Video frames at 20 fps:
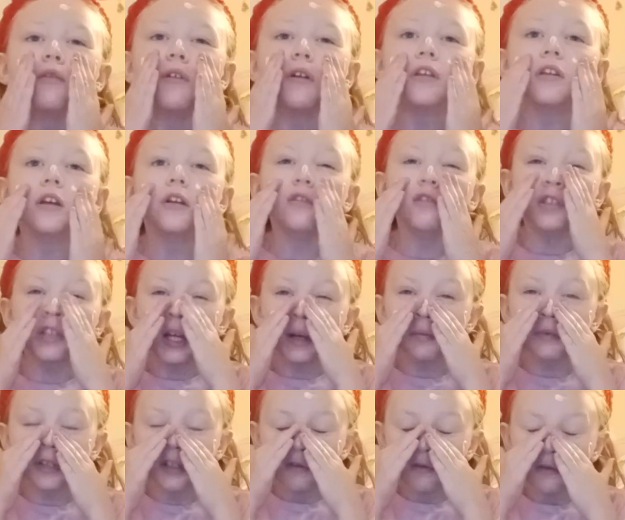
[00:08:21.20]
the
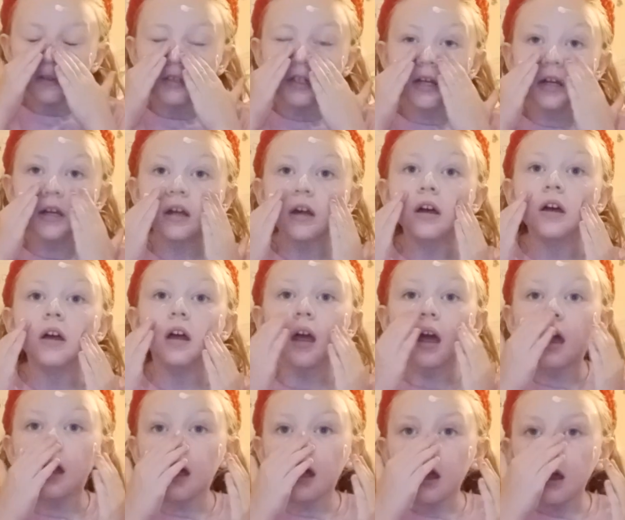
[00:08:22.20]
reception was like,
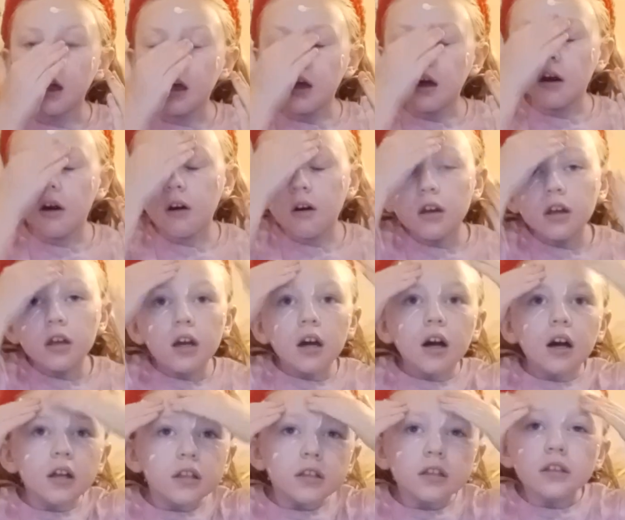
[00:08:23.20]
"Oh
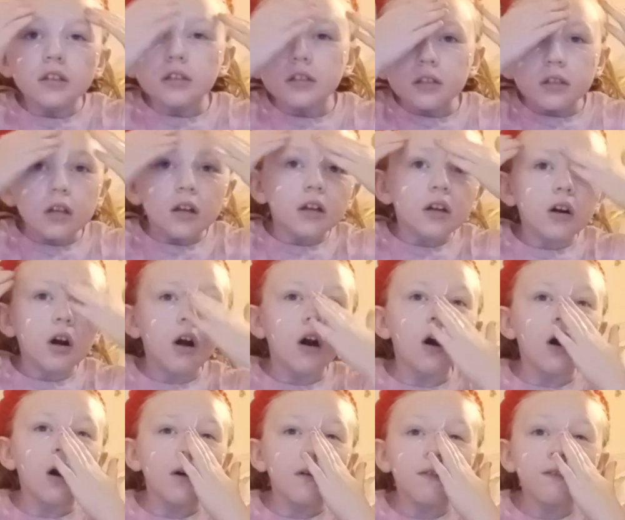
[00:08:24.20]
yeah, this and
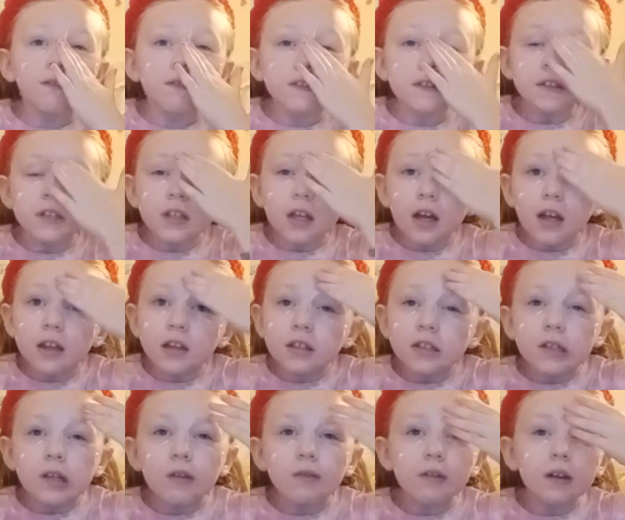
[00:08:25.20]
coughs and
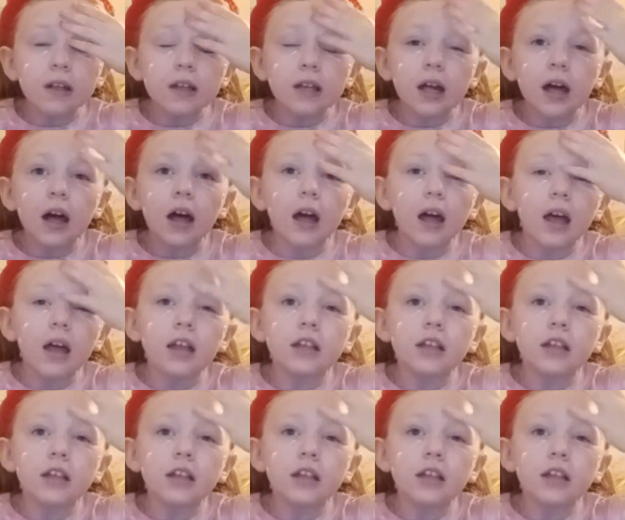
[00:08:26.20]
stuff like that.